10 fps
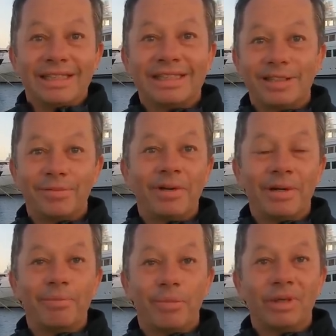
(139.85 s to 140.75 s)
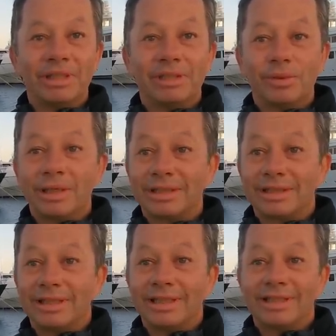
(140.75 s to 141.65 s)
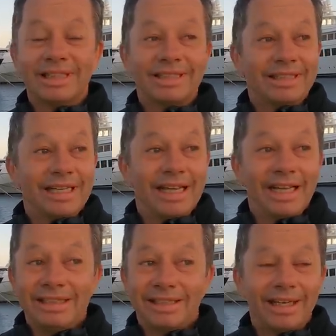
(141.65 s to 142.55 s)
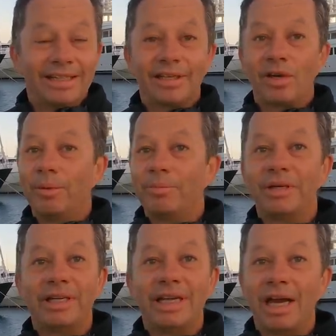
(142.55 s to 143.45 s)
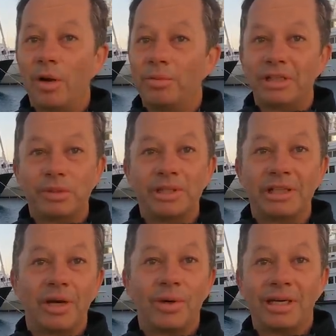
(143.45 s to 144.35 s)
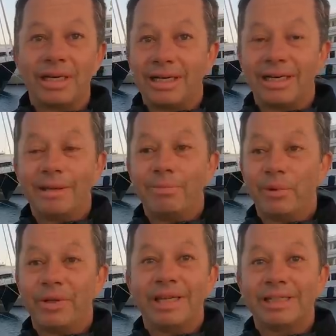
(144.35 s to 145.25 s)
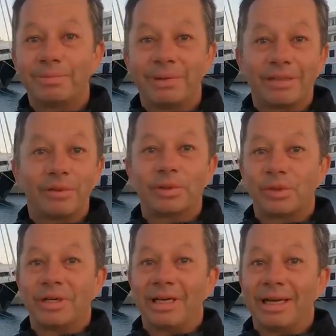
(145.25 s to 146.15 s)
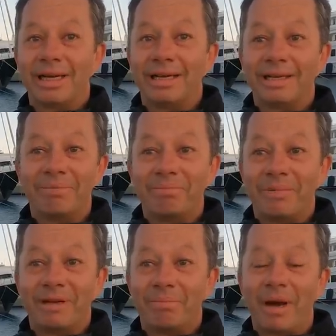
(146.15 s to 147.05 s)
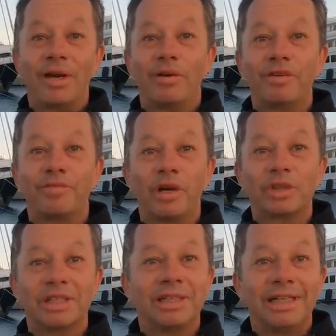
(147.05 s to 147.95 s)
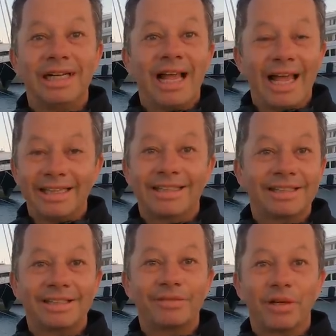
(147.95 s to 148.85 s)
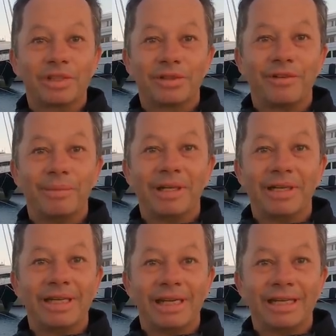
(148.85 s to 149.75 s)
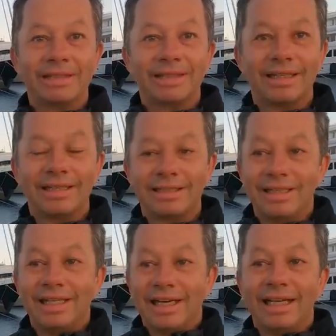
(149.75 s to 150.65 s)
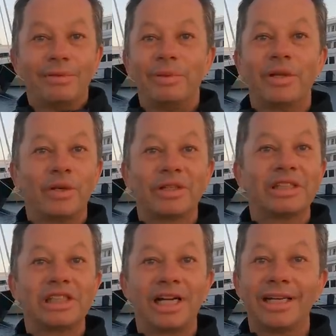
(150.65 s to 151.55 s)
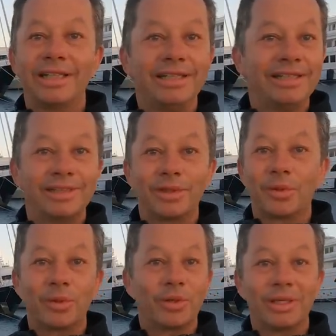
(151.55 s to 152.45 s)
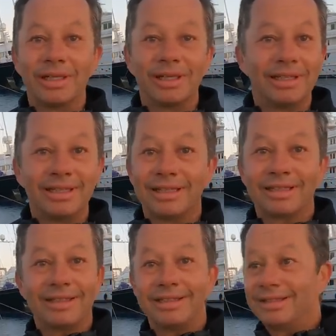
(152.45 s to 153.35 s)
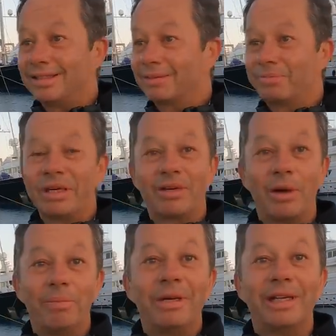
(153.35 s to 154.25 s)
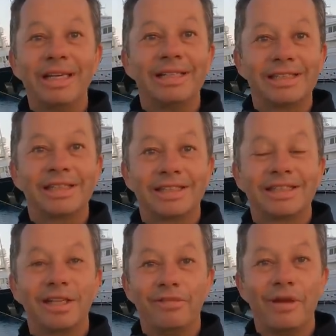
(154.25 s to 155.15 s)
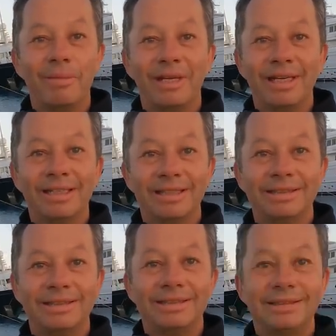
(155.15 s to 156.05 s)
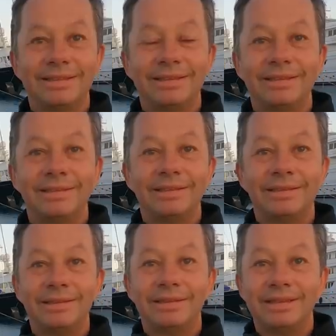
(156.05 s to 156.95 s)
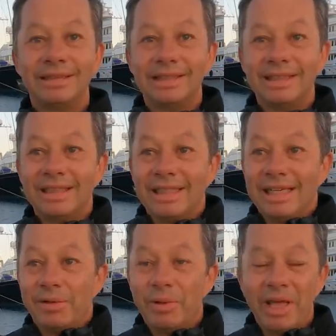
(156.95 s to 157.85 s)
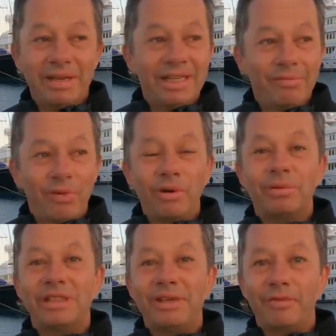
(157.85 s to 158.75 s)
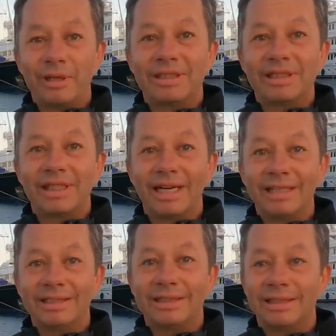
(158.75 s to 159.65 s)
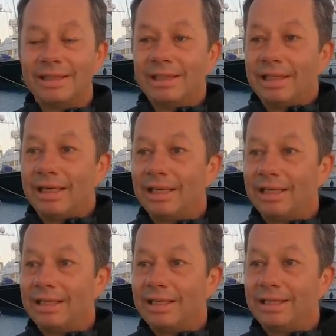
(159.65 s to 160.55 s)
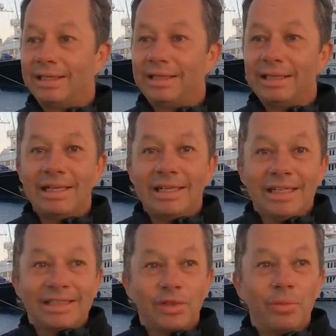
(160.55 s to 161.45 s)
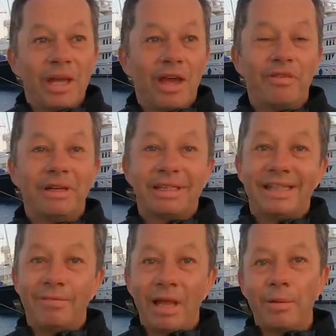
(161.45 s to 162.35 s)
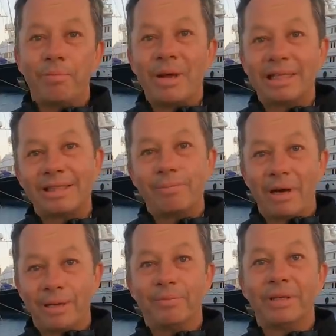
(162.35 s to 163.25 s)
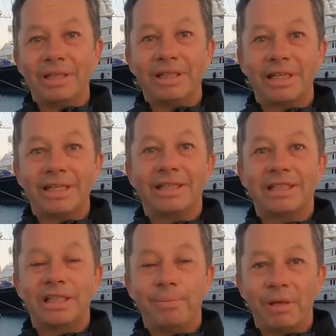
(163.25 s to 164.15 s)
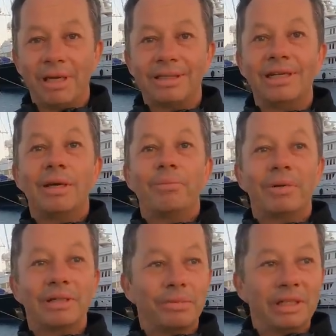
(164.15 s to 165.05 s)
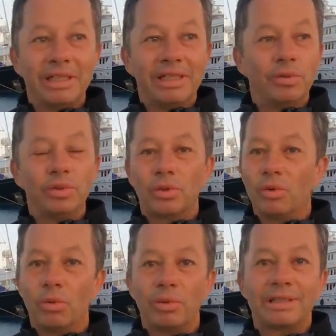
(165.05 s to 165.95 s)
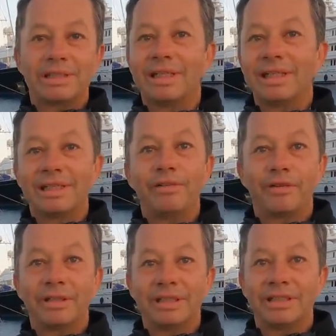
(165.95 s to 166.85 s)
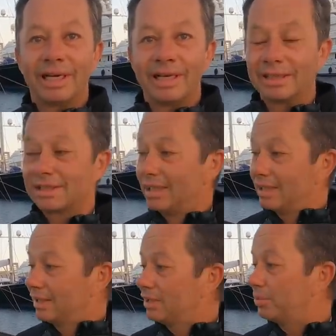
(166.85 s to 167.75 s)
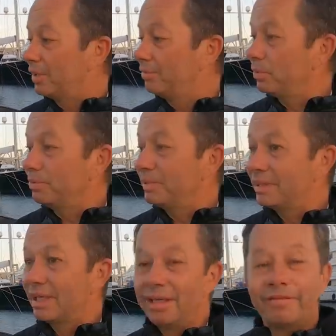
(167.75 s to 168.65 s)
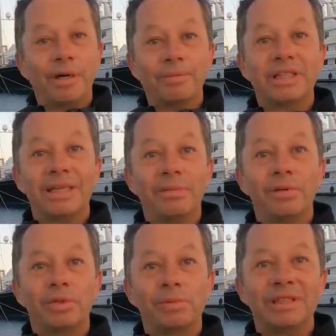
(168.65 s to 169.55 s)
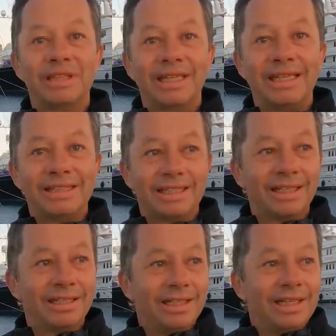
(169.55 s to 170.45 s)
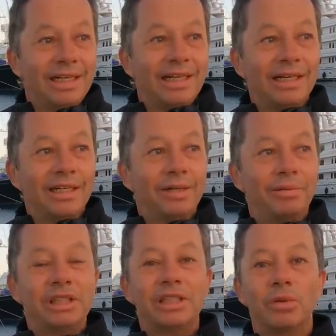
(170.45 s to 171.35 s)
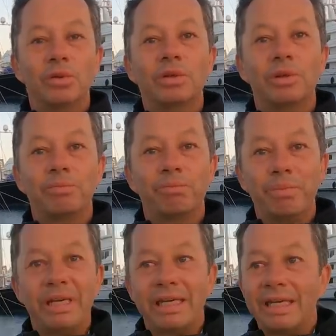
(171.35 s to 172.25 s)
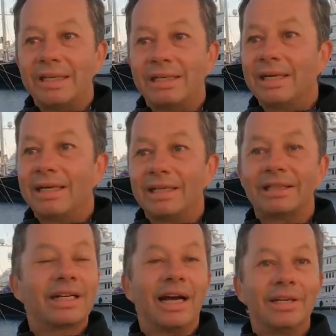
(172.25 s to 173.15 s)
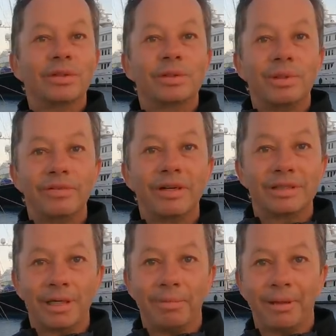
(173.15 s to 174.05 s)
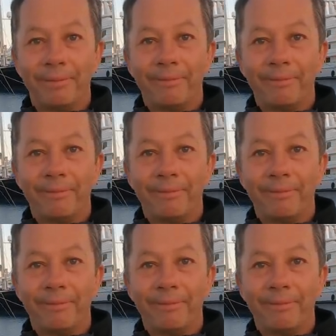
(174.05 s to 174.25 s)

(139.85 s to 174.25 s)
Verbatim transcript: This is very important to us and it is inside the company how we treat our uh, employees but also uh, a buyer of a Frauscher enters the Frauscher family and, uh, and we are not a Chinese or a, uh, sure. big company, it's just still family. And who designs the boats then? We work with different designers. so we have a development department in the, in the shipyard but we use always uh, different designers. This one was Mr. from the Demon was Mr. Kiska, uh, which is also big in uh, the car industry, for example.